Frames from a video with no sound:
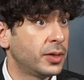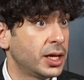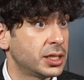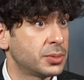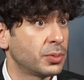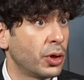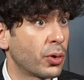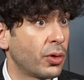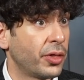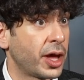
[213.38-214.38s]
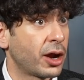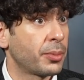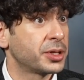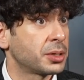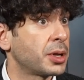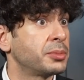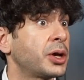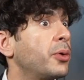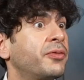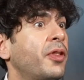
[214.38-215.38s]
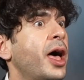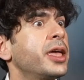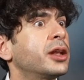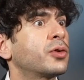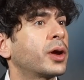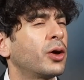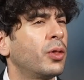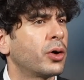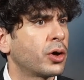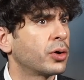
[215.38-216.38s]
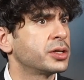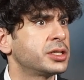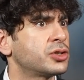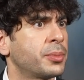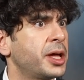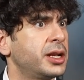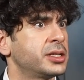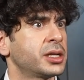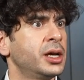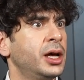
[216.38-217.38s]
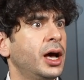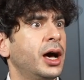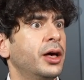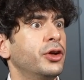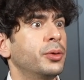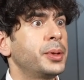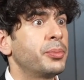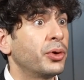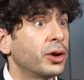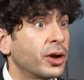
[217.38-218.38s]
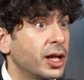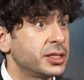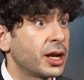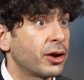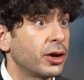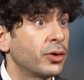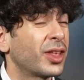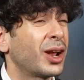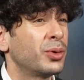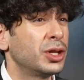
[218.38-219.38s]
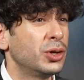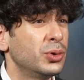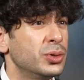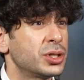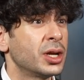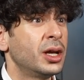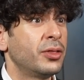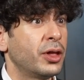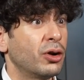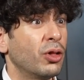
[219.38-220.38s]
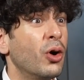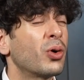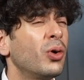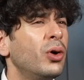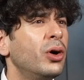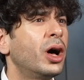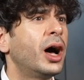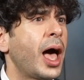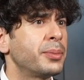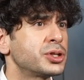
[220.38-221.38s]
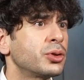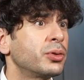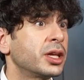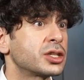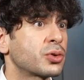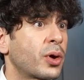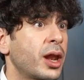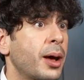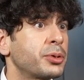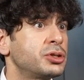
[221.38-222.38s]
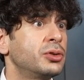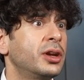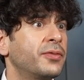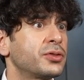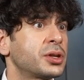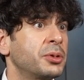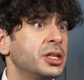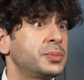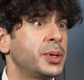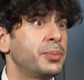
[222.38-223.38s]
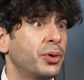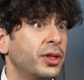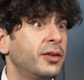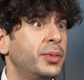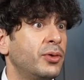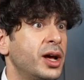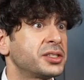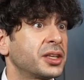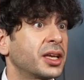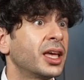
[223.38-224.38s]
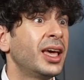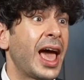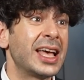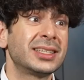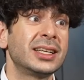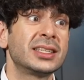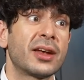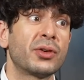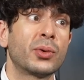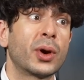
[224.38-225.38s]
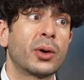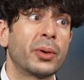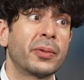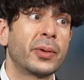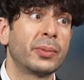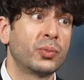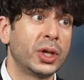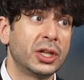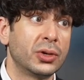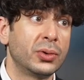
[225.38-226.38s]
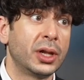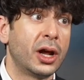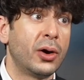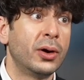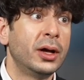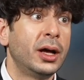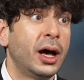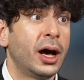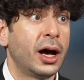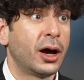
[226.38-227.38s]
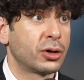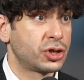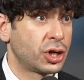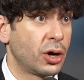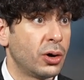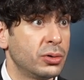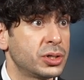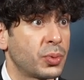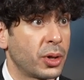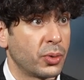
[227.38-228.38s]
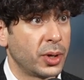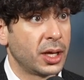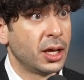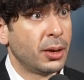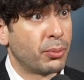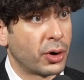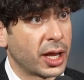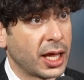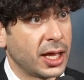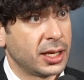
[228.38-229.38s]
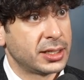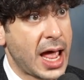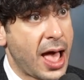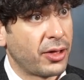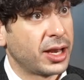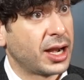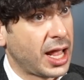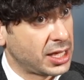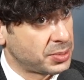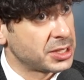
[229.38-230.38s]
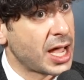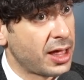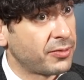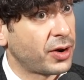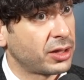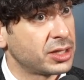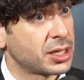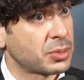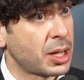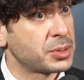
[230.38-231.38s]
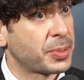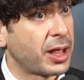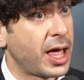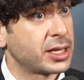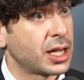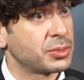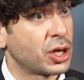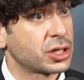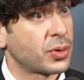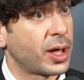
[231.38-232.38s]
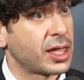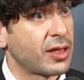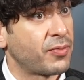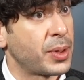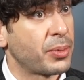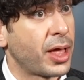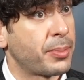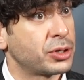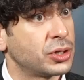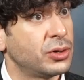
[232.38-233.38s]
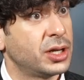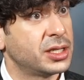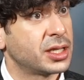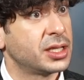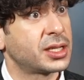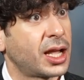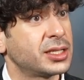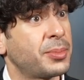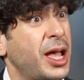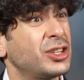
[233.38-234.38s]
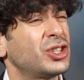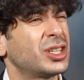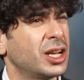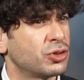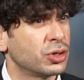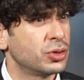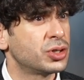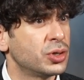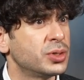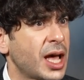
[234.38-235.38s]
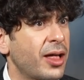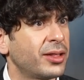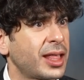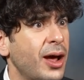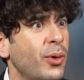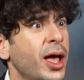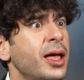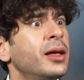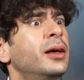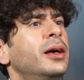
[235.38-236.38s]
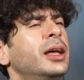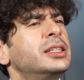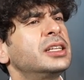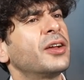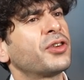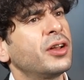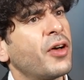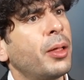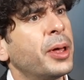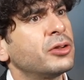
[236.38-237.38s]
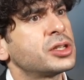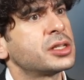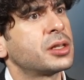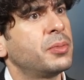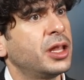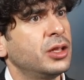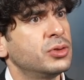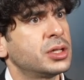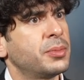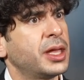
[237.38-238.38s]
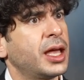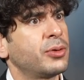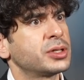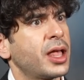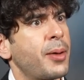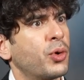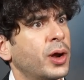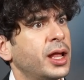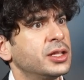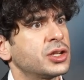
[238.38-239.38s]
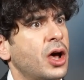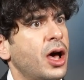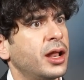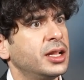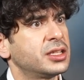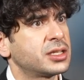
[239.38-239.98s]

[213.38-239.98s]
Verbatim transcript: that's local there, but sometimes I would fly in a Gringo Loco because he's tremendous. Uh, there are people here in Ontario that I would use that are local. Uh, absolutely, it's a great opportunity for some of these people that have been wrestling, as it is everywhere we, we do, you know, uh, our shows, whether we bring in talent, enhancement talent, frankly, sometimes, but a lot of times also I give people opportunities in these kinds of matches and introduce new talent that way. It's a different developmental system than it used to be. I was a lot more hands-on in